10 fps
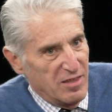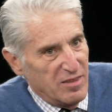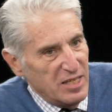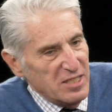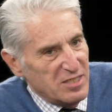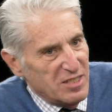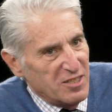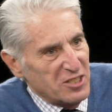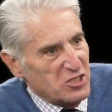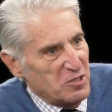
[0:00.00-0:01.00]
these
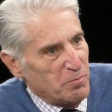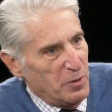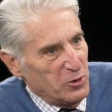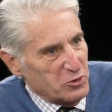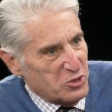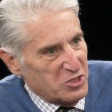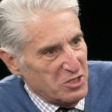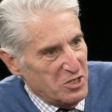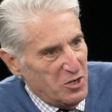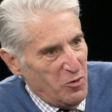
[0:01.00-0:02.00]
nuts and bolts,
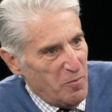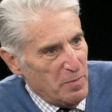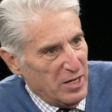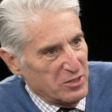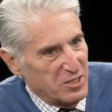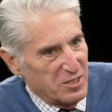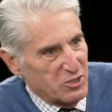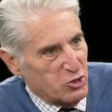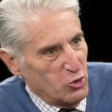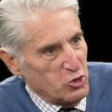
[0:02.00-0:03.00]
you know, about
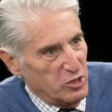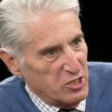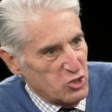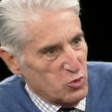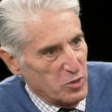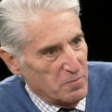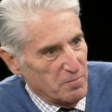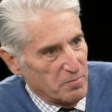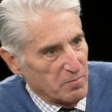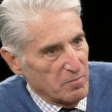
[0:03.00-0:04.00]
social history
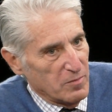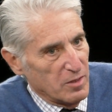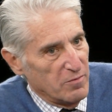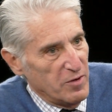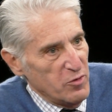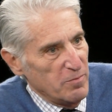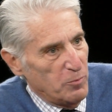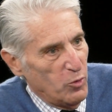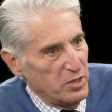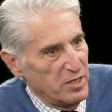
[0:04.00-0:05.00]
are very
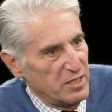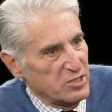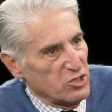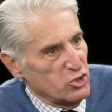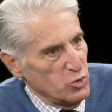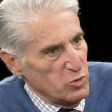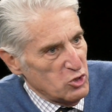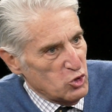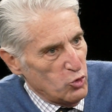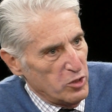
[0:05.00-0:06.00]
important, not as a Jewish
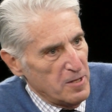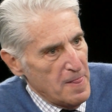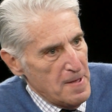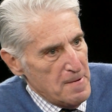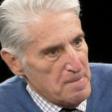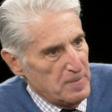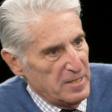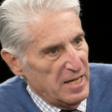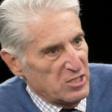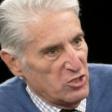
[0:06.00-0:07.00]
story, but
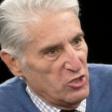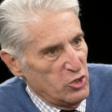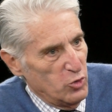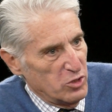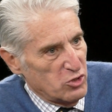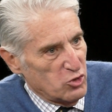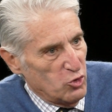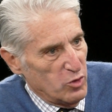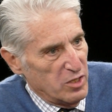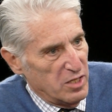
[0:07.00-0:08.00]
as a New York
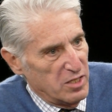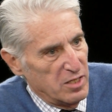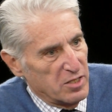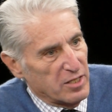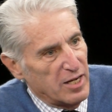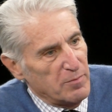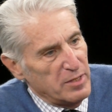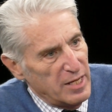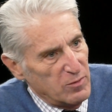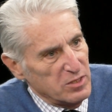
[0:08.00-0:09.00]
story, and the
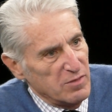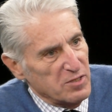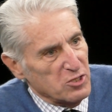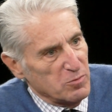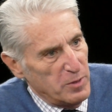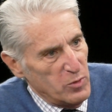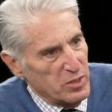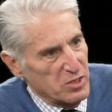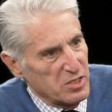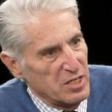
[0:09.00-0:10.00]
commonality of
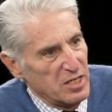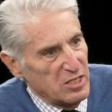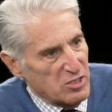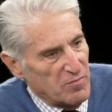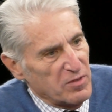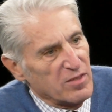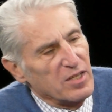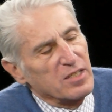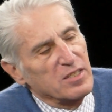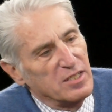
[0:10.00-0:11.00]
experience is something
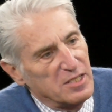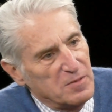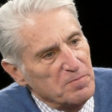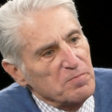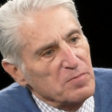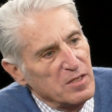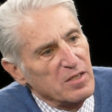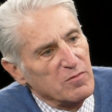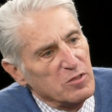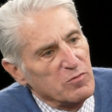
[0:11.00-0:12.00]
that uh,
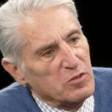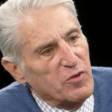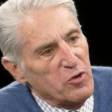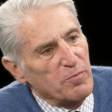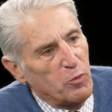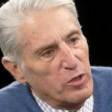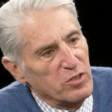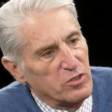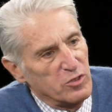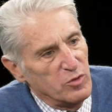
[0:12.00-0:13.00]
was, very
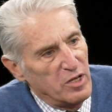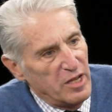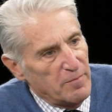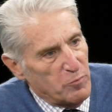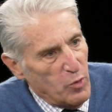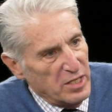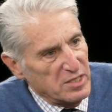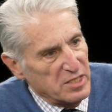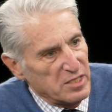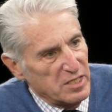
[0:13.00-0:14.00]
important to
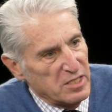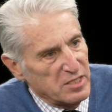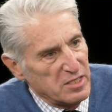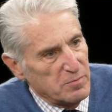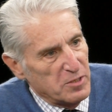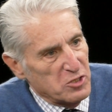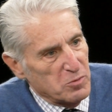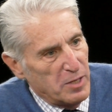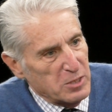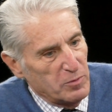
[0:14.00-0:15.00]
embrace as, as, as much as
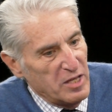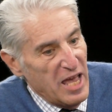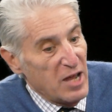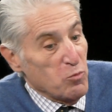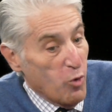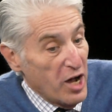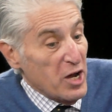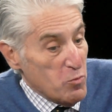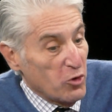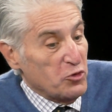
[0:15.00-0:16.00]
possible. And why
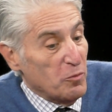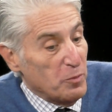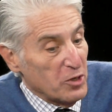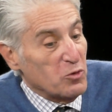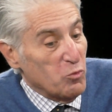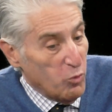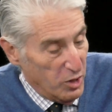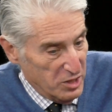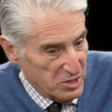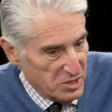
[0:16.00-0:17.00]
I wrote the book
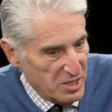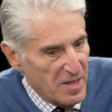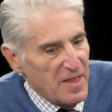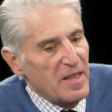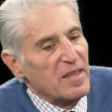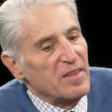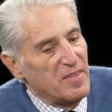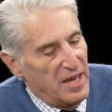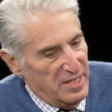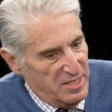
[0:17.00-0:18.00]
was
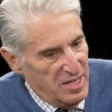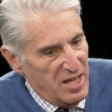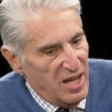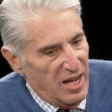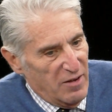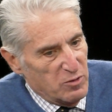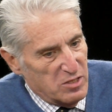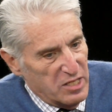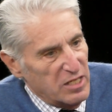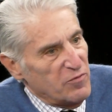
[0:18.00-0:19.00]
that I was
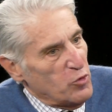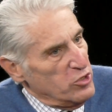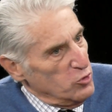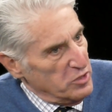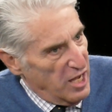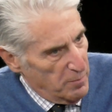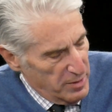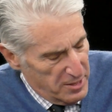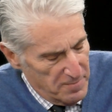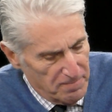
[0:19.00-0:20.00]
thinking for a new
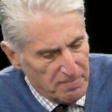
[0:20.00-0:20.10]
topic,